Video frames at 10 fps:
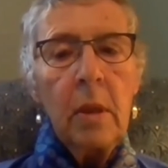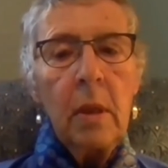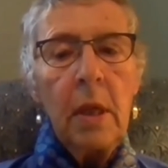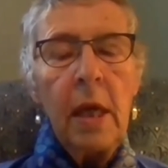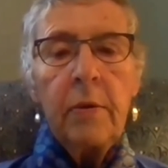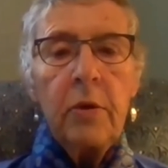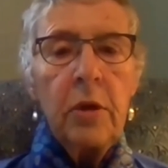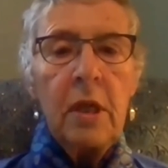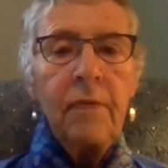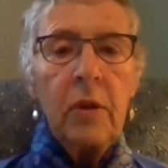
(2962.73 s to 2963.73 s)
And
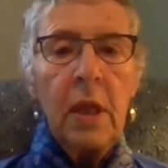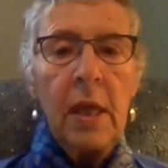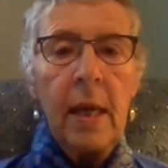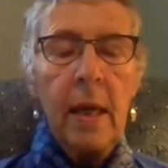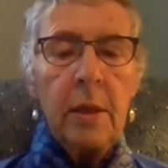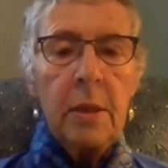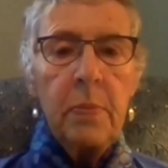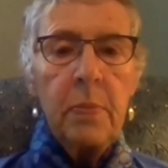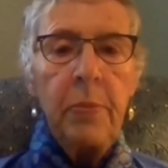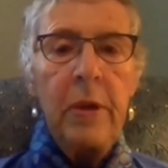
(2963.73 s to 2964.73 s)
definitely
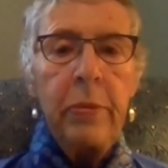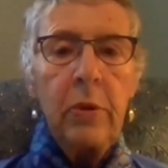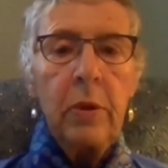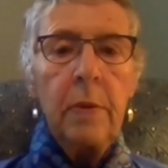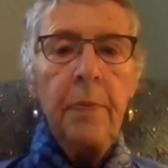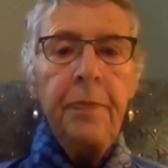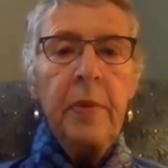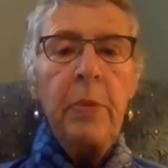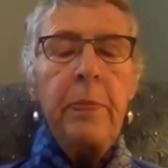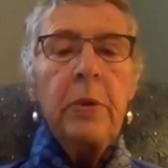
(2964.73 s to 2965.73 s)
as
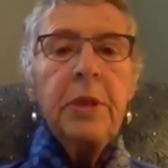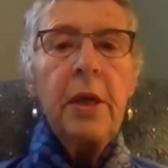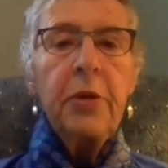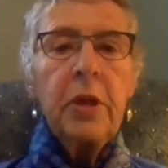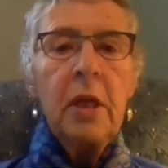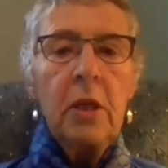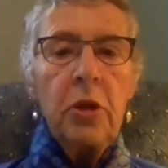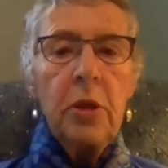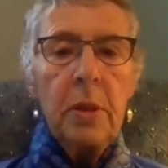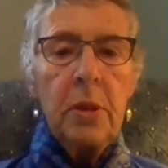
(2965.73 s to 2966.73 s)
people's health
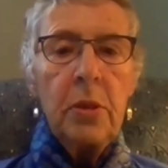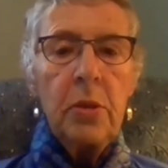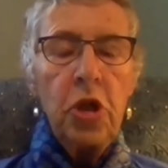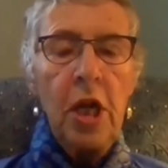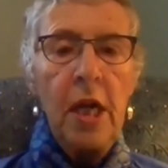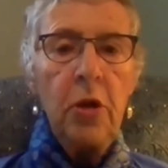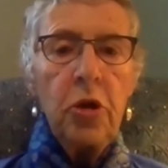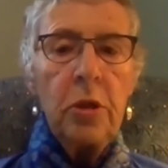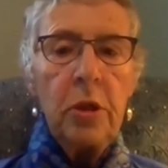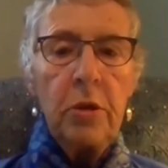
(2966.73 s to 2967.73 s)
conditions change
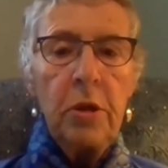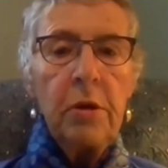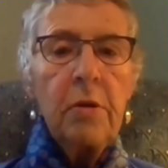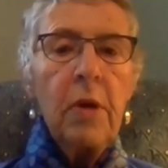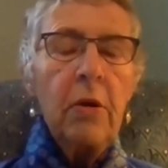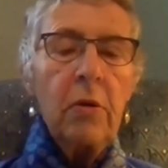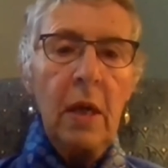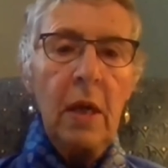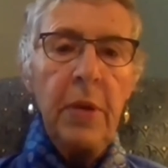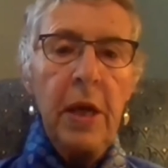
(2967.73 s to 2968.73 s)
and deteriorate or
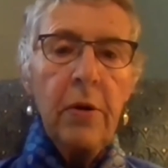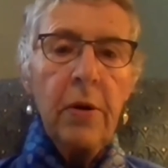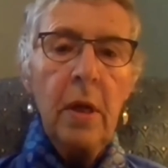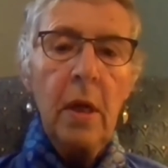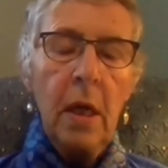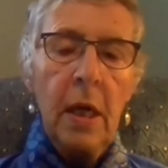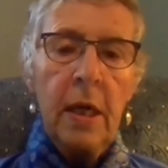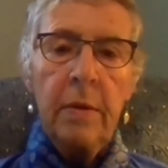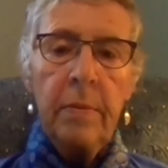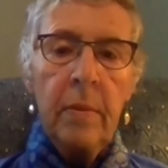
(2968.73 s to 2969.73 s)
get better,
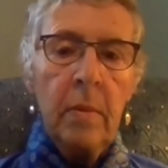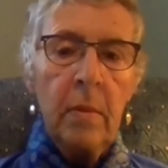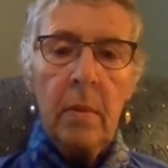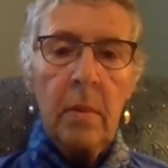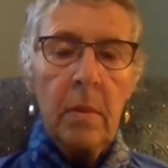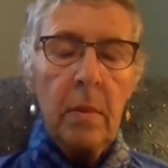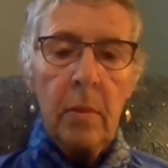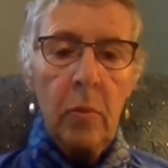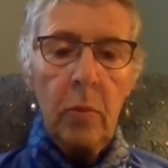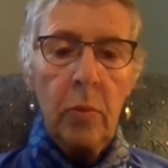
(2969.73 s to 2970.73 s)

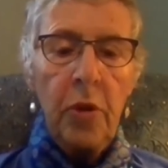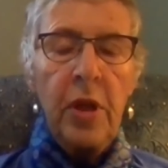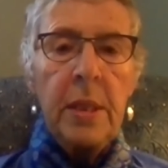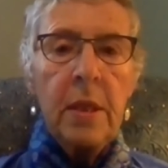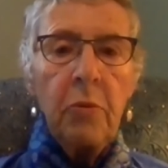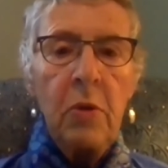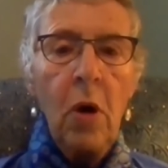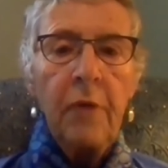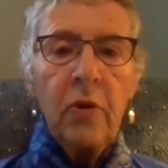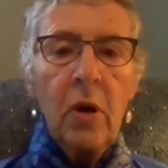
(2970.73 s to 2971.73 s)
the things that we
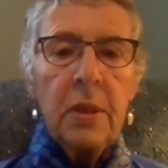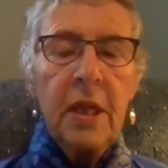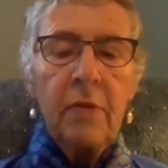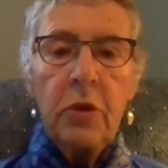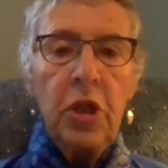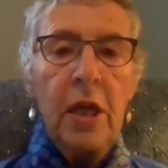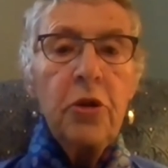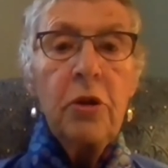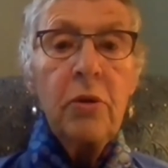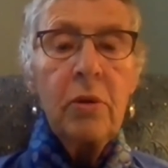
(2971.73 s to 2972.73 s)
want for ourselves
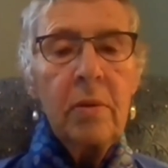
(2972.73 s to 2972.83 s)
change too.